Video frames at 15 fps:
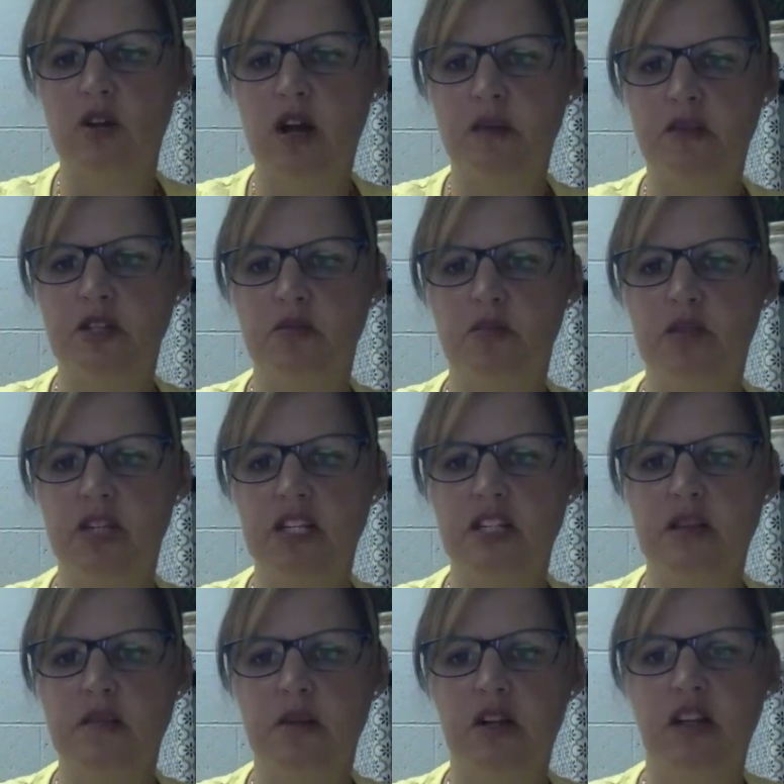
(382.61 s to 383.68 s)
Robbins brings
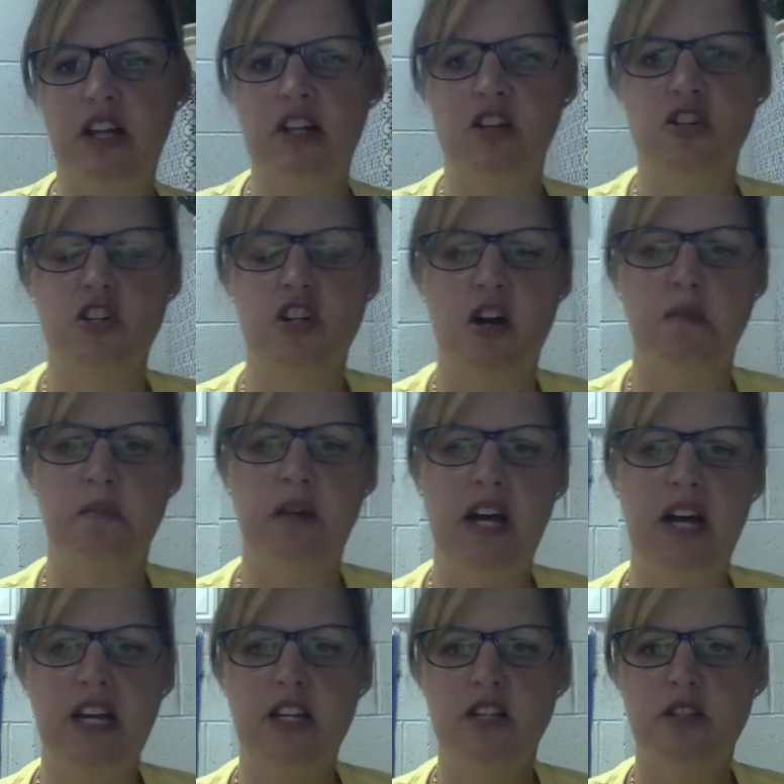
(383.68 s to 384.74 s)
up our letter chart
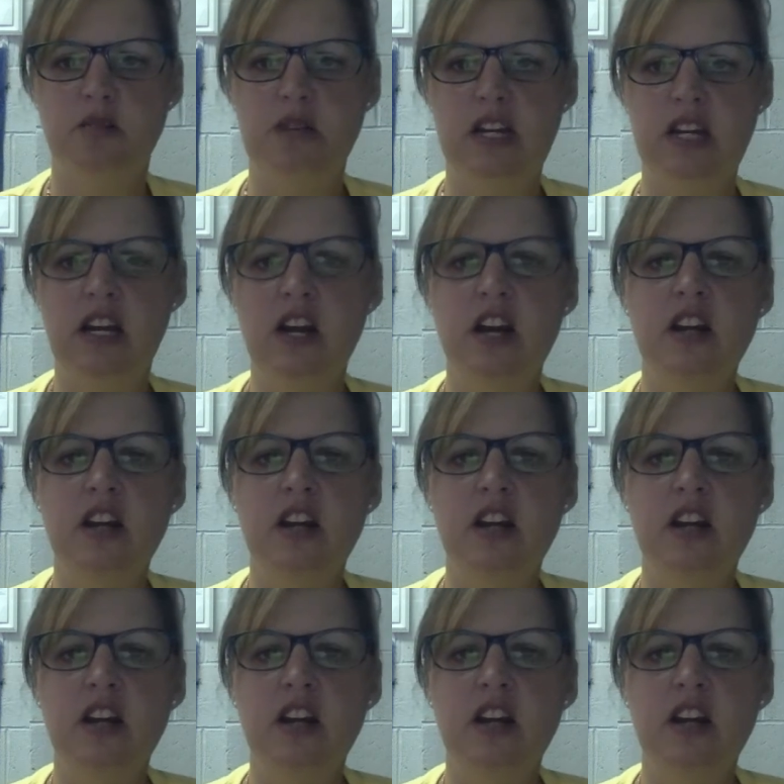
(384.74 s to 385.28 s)
behind me,